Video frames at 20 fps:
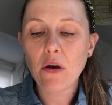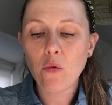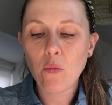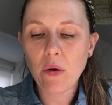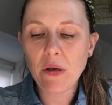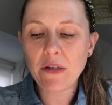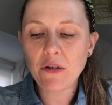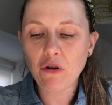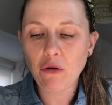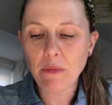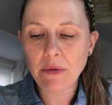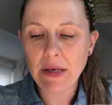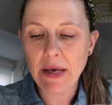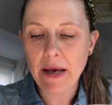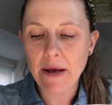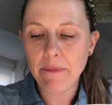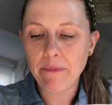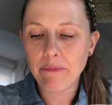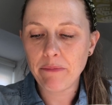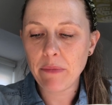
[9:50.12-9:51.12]
"We stopped
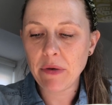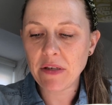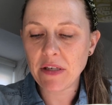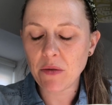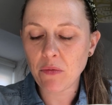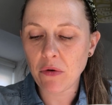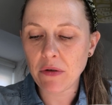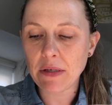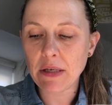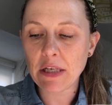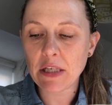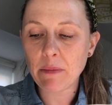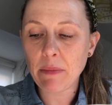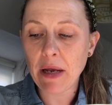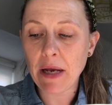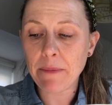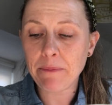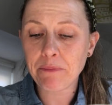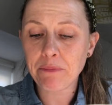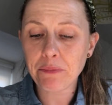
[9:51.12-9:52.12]
here," Mrs. Watts
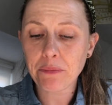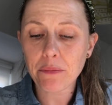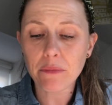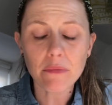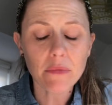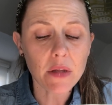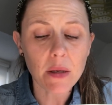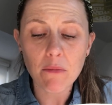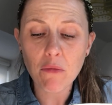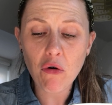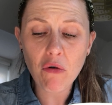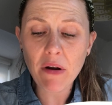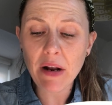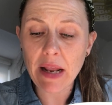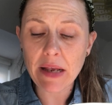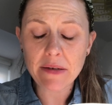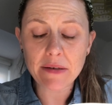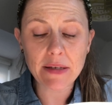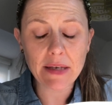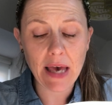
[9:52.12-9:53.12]
explained, "more or
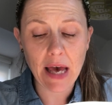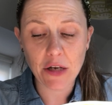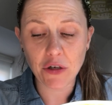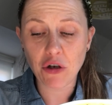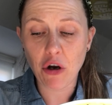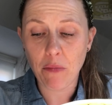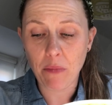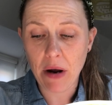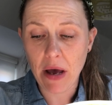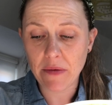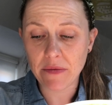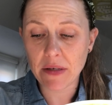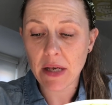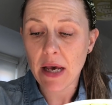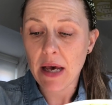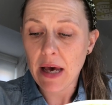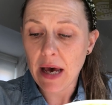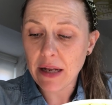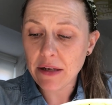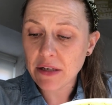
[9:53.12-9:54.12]
less to catch our breaths
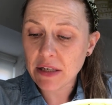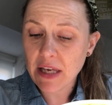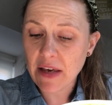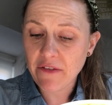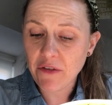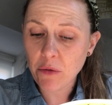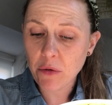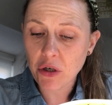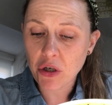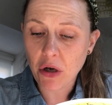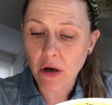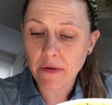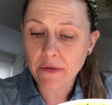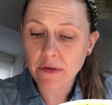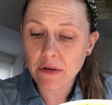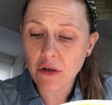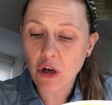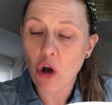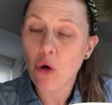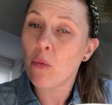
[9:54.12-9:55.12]
and to give you a
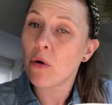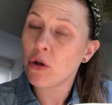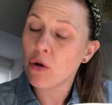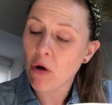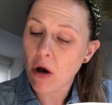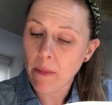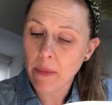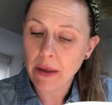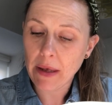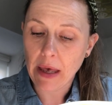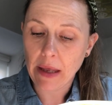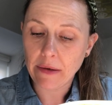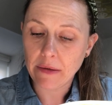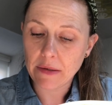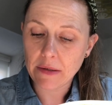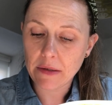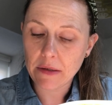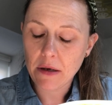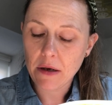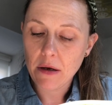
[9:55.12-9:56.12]
chance to know what you're up
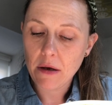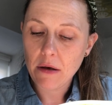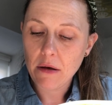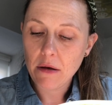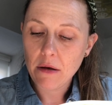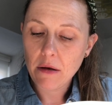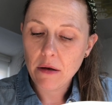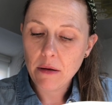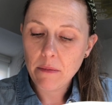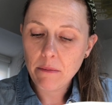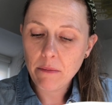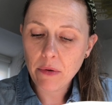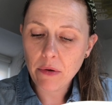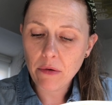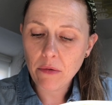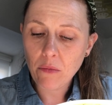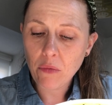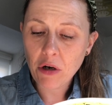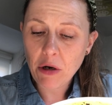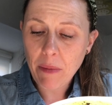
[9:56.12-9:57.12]
against."
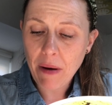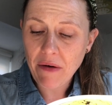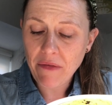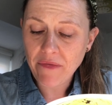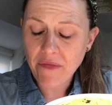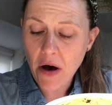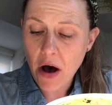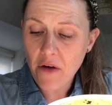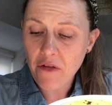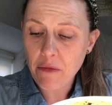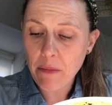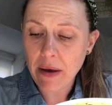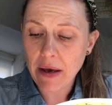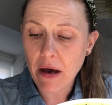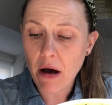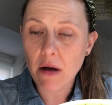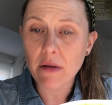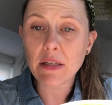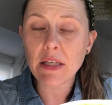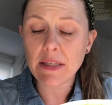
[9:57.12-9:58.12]
But what about Father
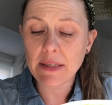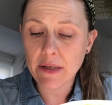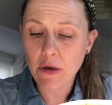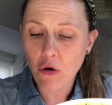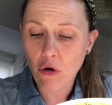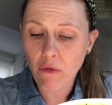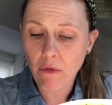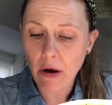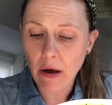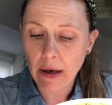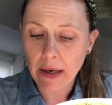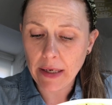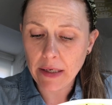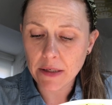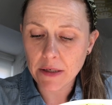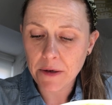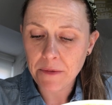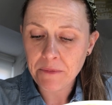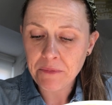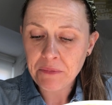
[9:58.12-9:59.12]
Megas? Is he all
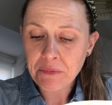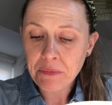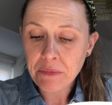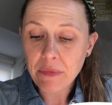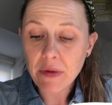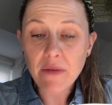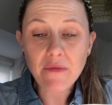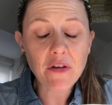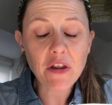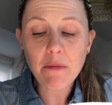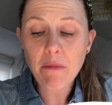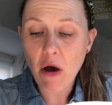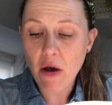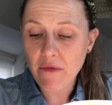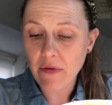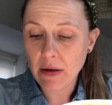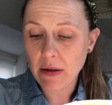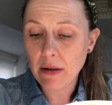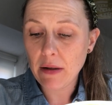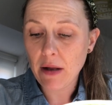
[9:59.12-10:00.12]
right? For the
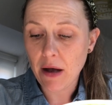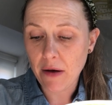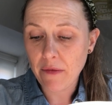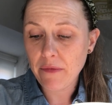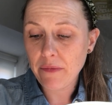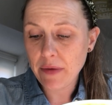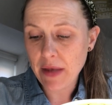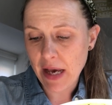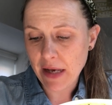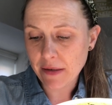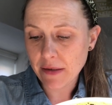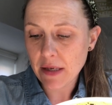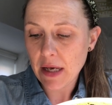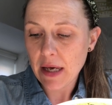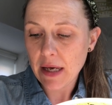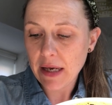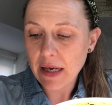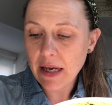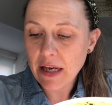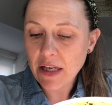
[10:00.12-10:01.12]
moment, love, yes.
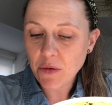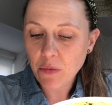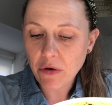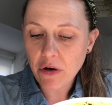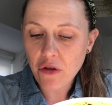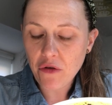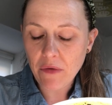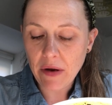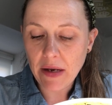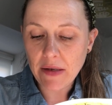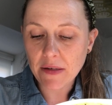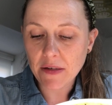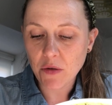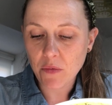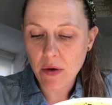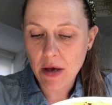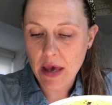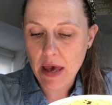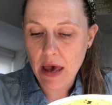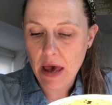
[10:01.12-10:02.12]
He's one of the reasons
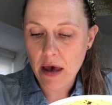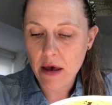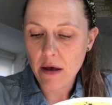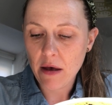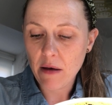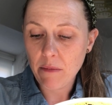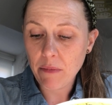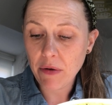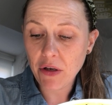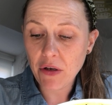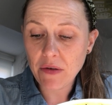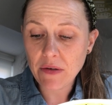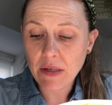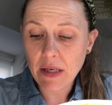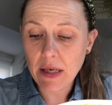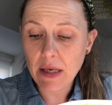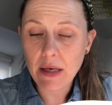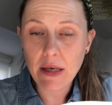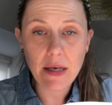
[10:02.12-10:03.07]
we're here. But you see,